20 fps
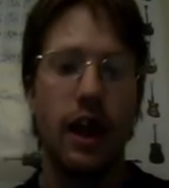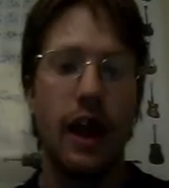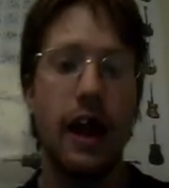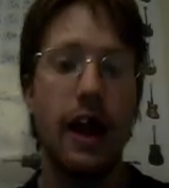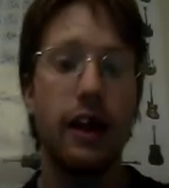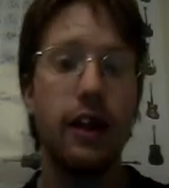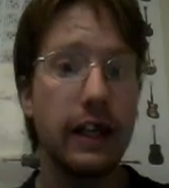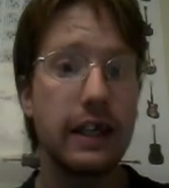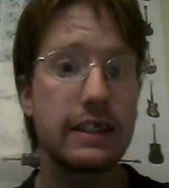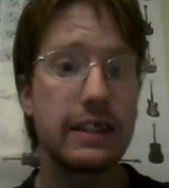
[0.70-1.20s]

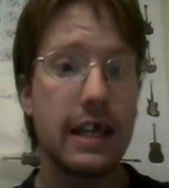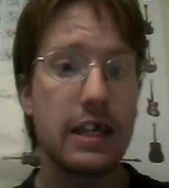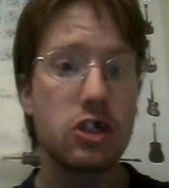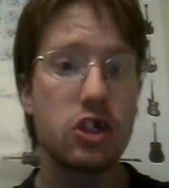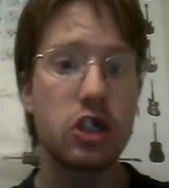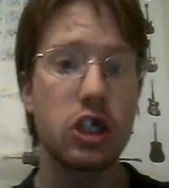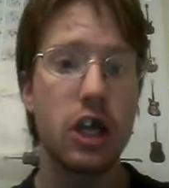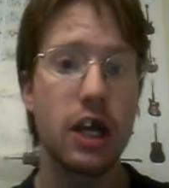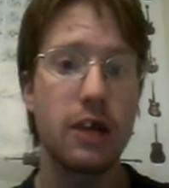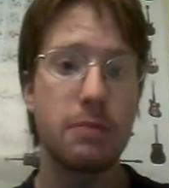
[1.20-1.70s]
Hello,
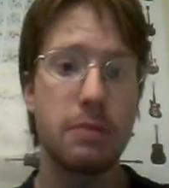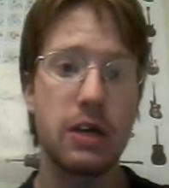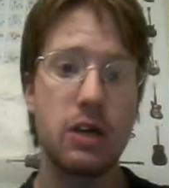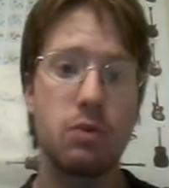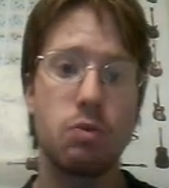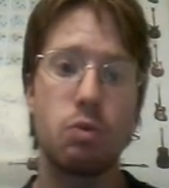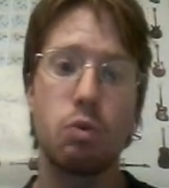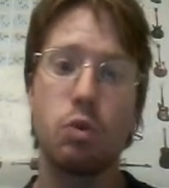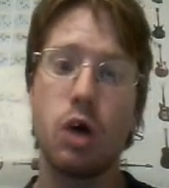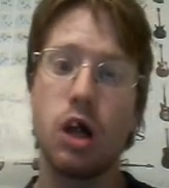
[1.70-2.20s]
ladies
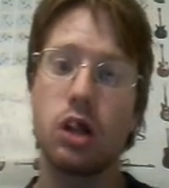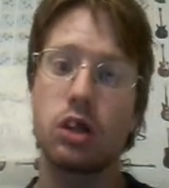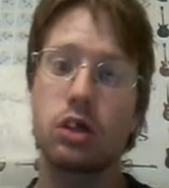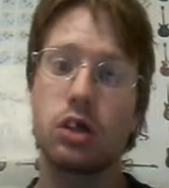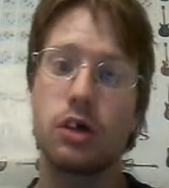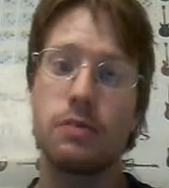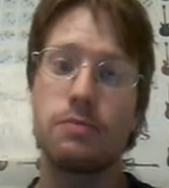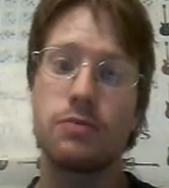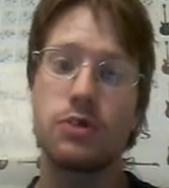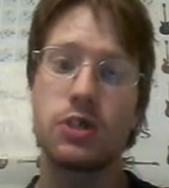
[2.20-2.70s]
and
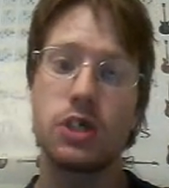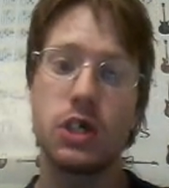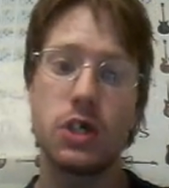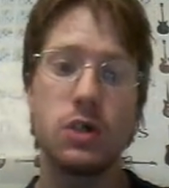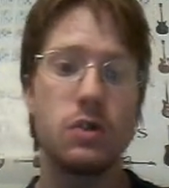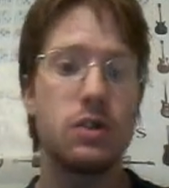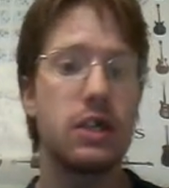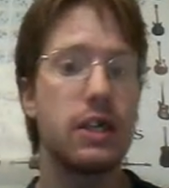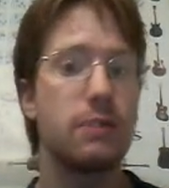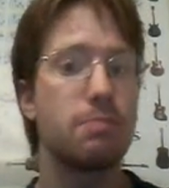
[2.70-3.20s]
gentlemen.
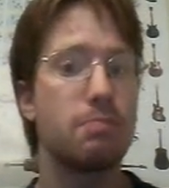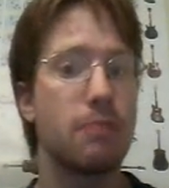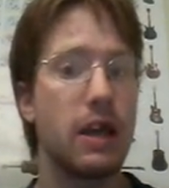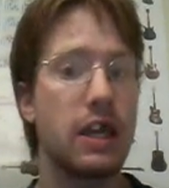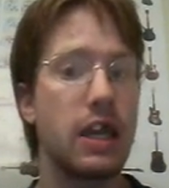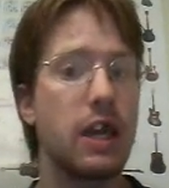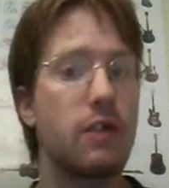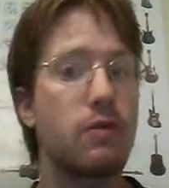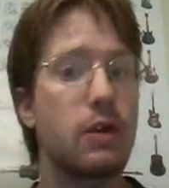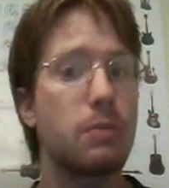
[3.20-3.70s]
Welcome
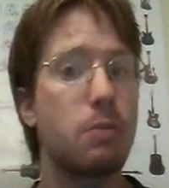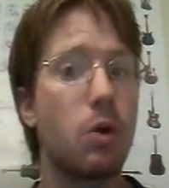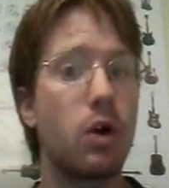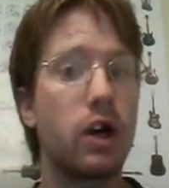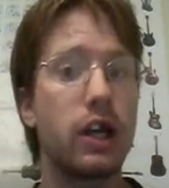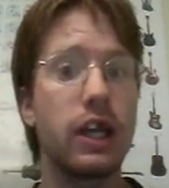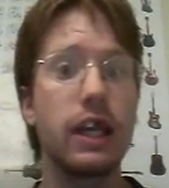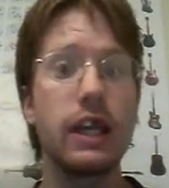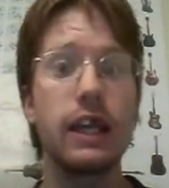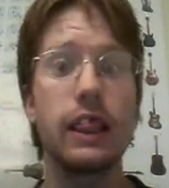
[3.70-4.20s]
to the
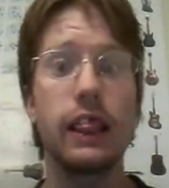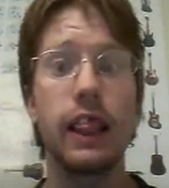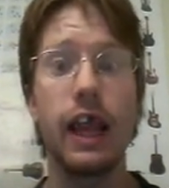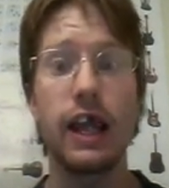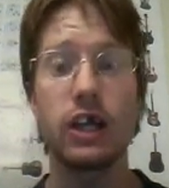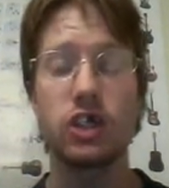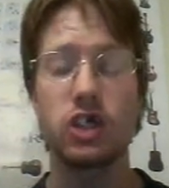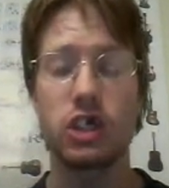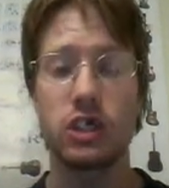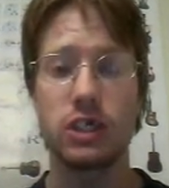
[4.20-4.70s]
Mikey
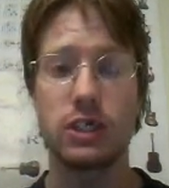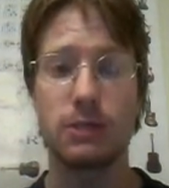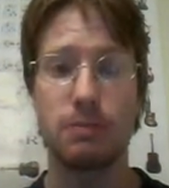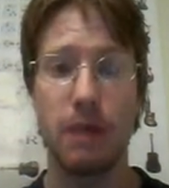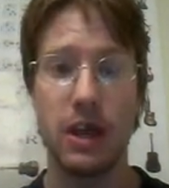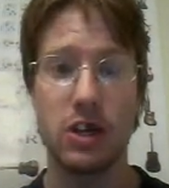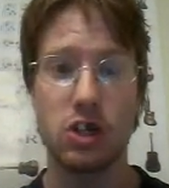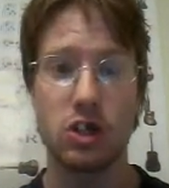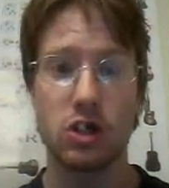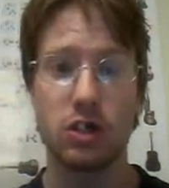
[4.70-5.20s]
Report
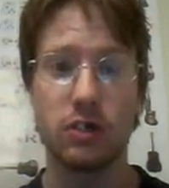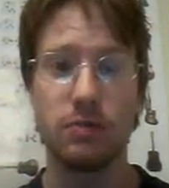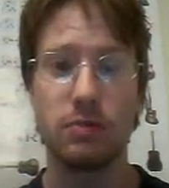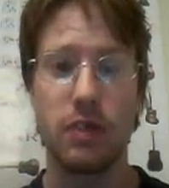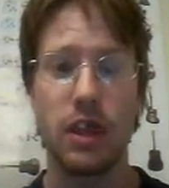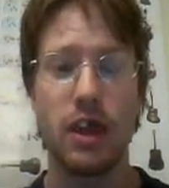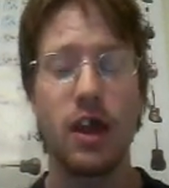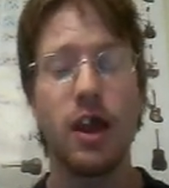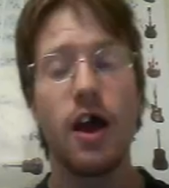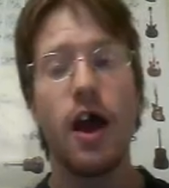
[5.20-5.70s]
Election
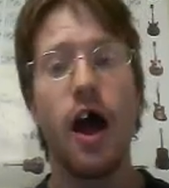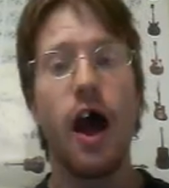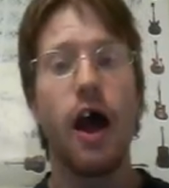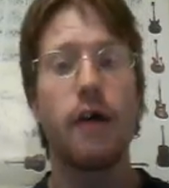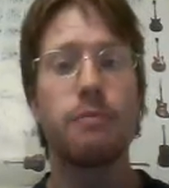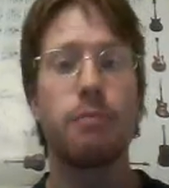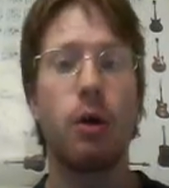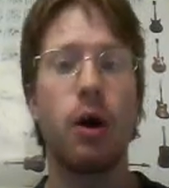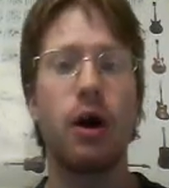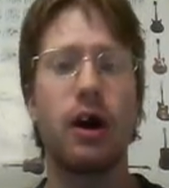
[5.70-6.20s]
Special,
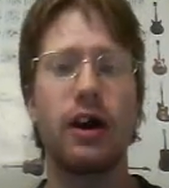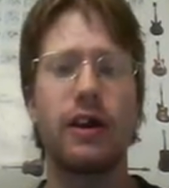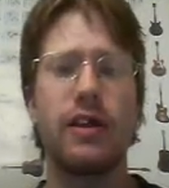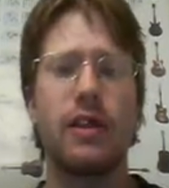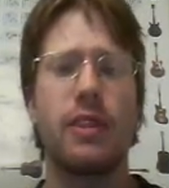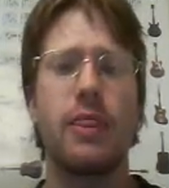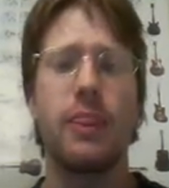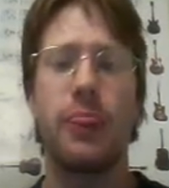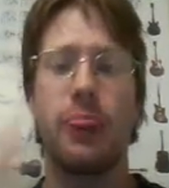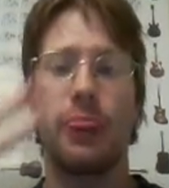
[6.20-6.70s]

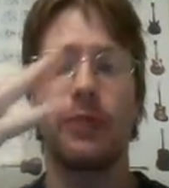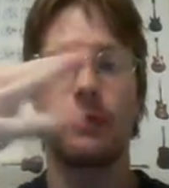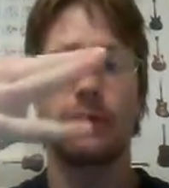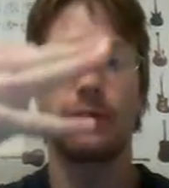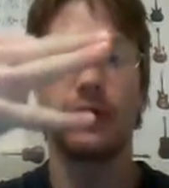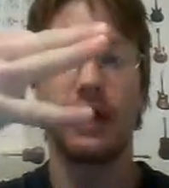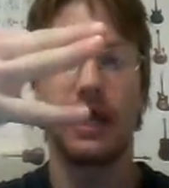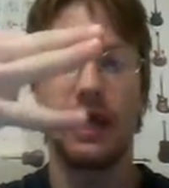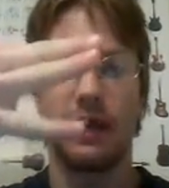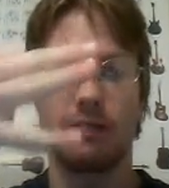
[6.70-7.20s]
Part
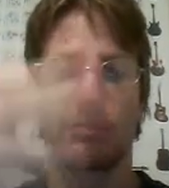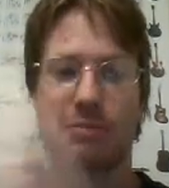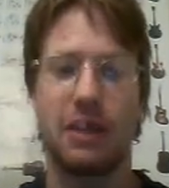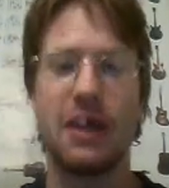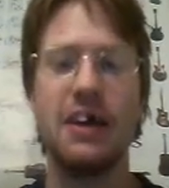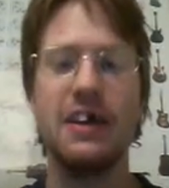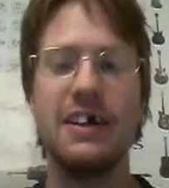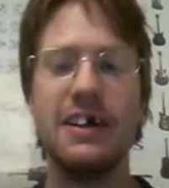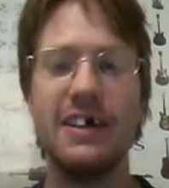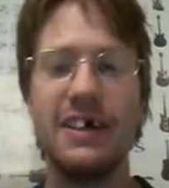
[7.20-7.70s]

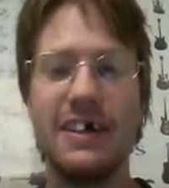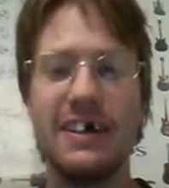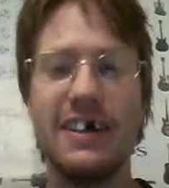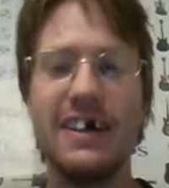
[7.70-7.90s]
3.